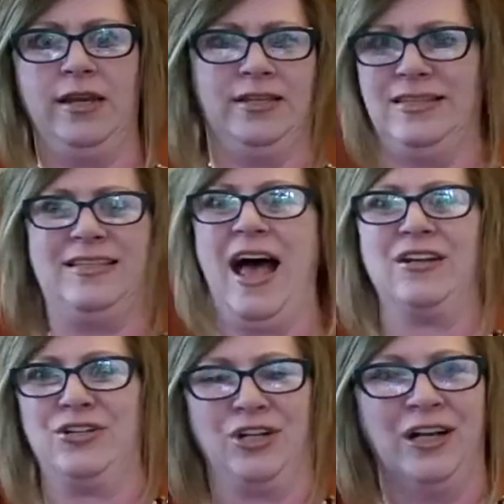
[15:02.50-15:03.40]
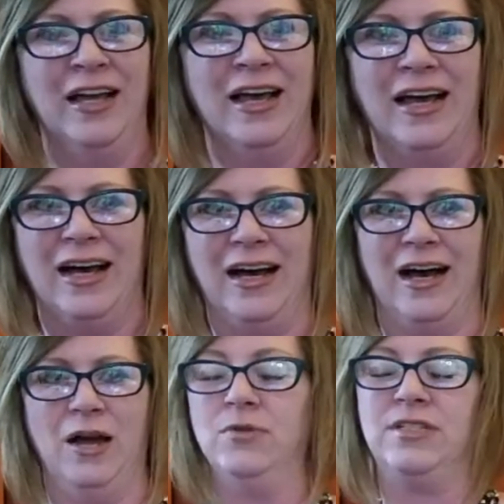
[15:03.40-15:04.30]
in his stature,
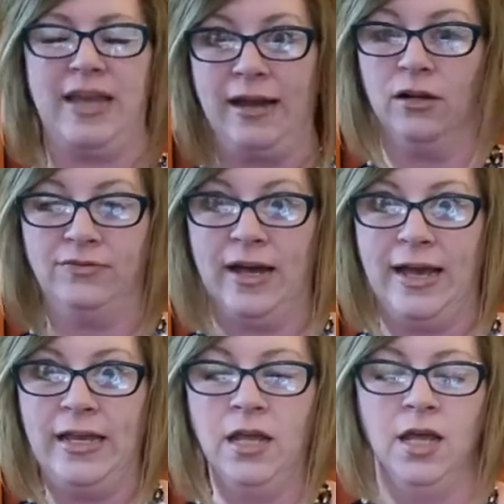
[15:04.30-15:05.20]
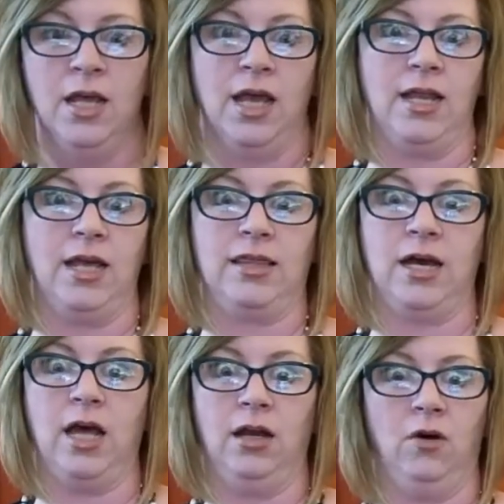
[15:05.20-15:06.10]
I was terrified, and I
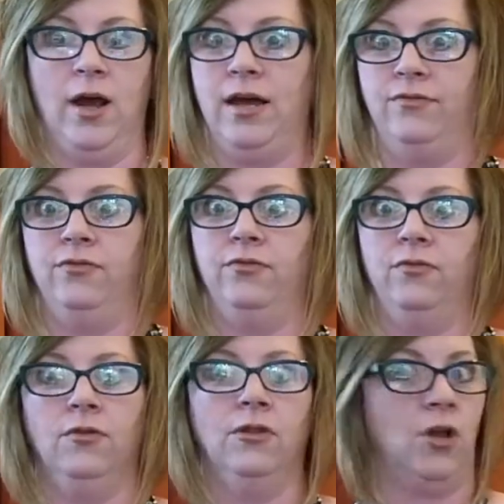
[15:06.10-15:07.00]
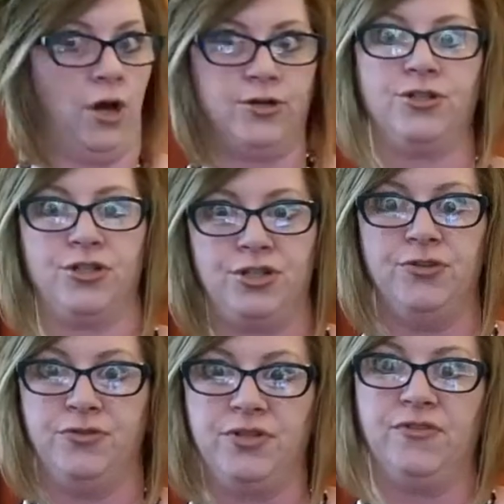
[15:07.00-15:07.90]
thought, oh, I have large
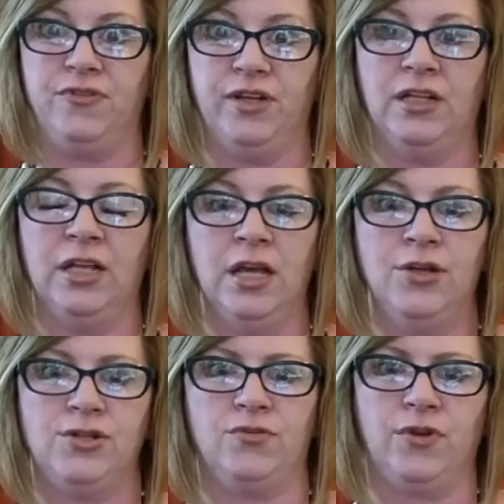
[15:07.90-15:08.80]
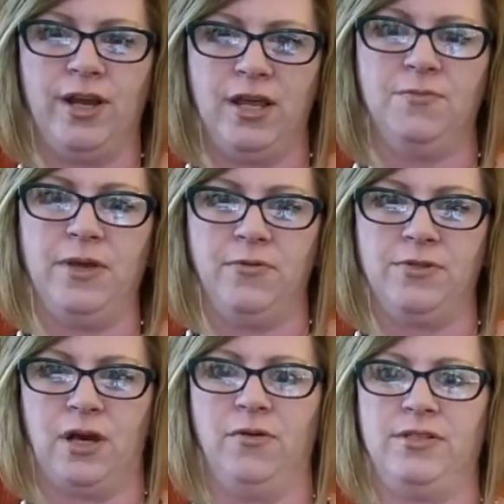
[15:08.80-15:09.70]
shoes to fill. So for him, he
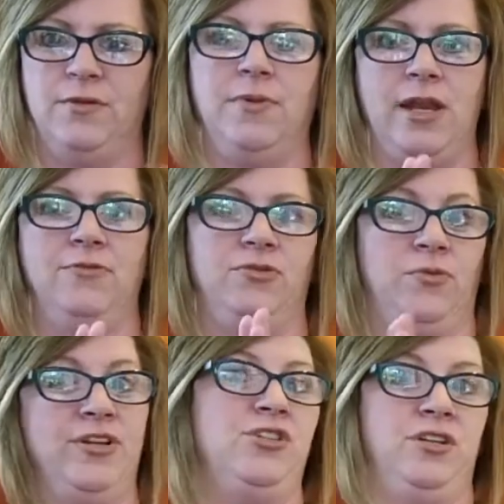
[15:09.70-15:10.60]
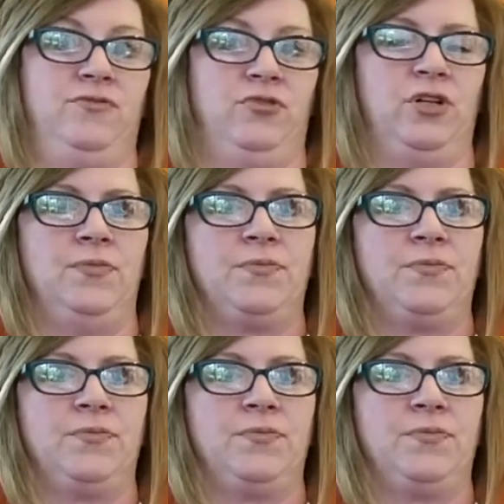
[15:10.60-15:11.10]
was always something I was reaching for.